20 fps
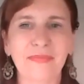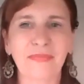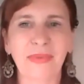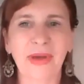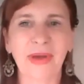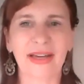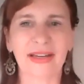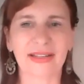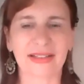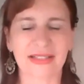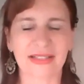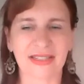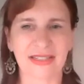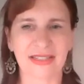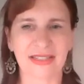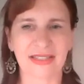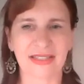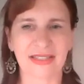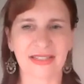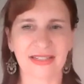an
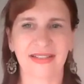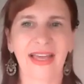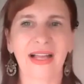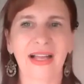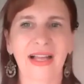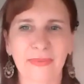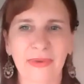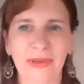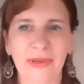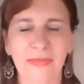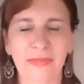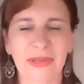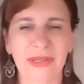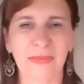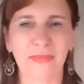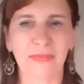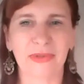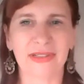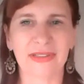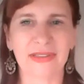impact,
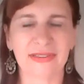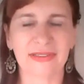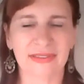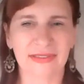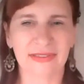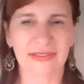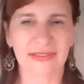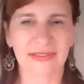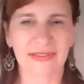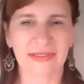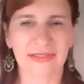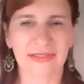helping people.